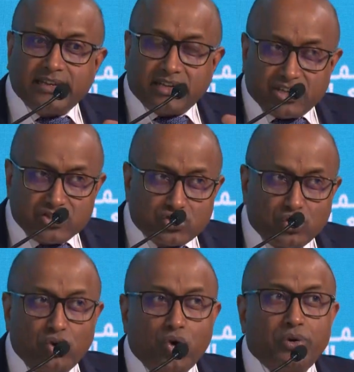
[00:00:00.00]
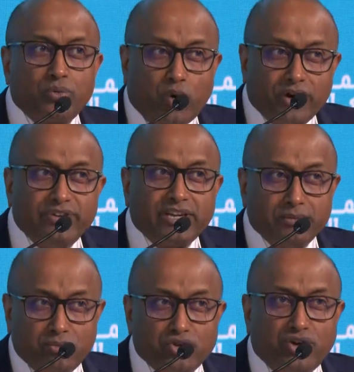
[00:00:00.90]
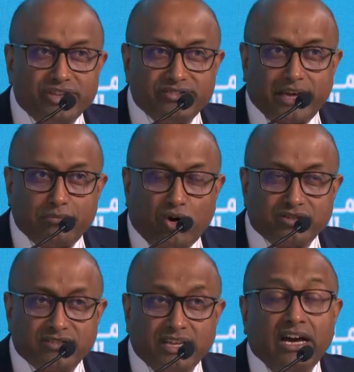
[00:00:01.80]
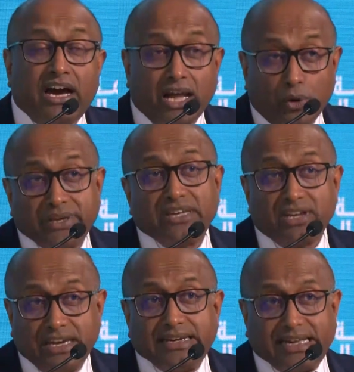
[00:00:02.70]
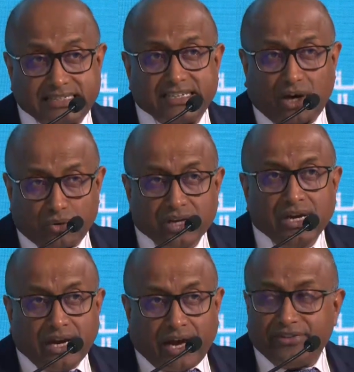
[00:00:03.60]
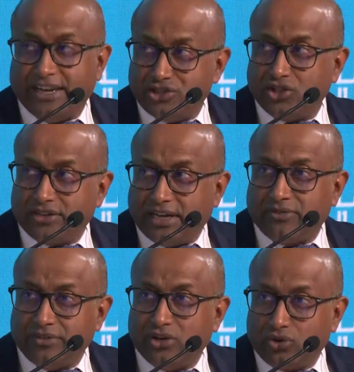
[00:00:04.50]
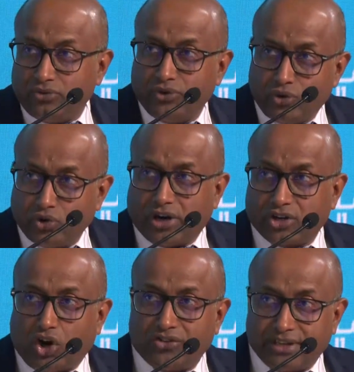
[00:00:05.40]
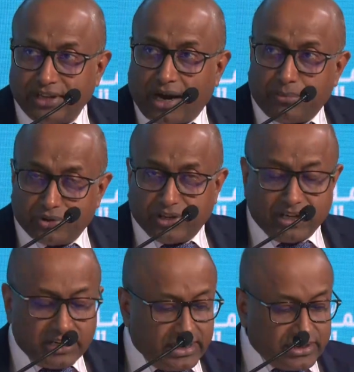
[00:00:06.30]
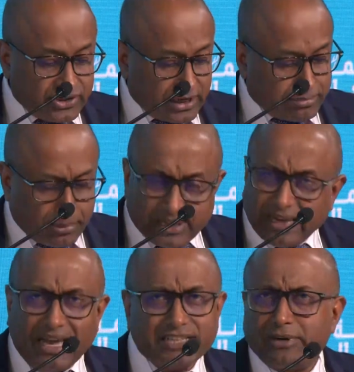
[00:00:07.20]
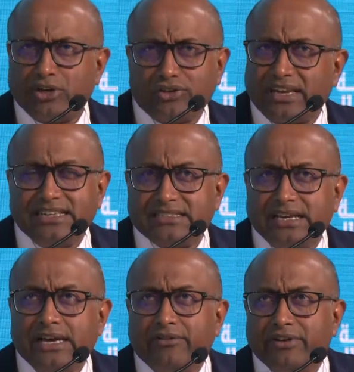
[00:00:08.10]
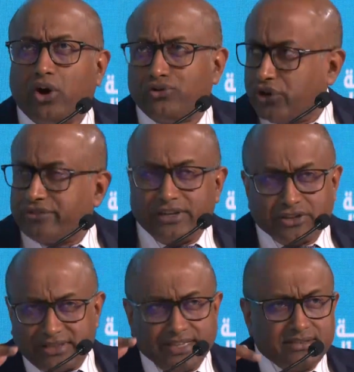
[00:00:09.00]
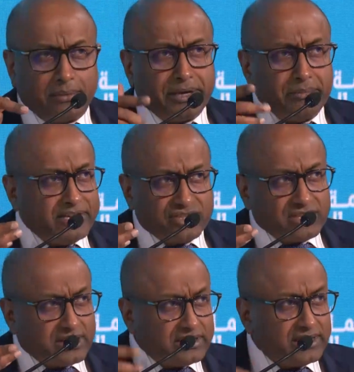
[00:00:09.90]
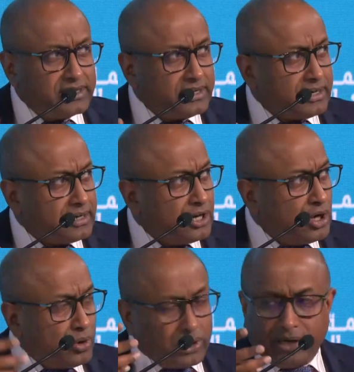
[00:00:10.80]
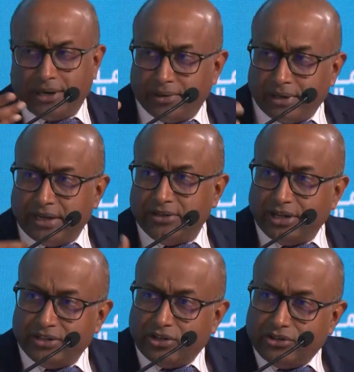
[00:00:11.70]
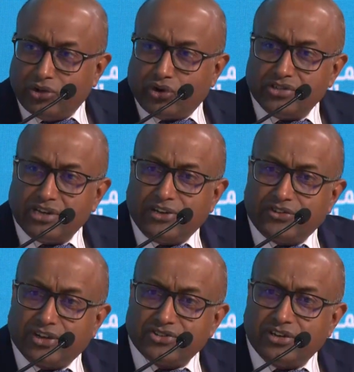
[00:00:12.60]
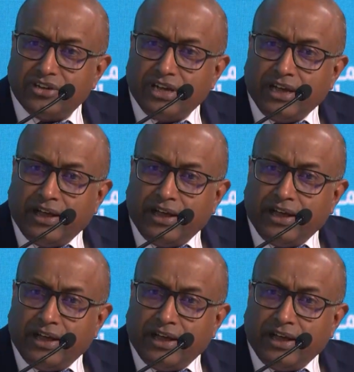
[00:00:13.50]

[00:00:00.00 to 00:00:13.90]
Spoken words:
and a control over what we can put on these sandboxes and how we can really test it out, and then ensure that we do not cause any harm to the general public. And last but not the least, we also, I think somebody mentioned, I think in the original discussion,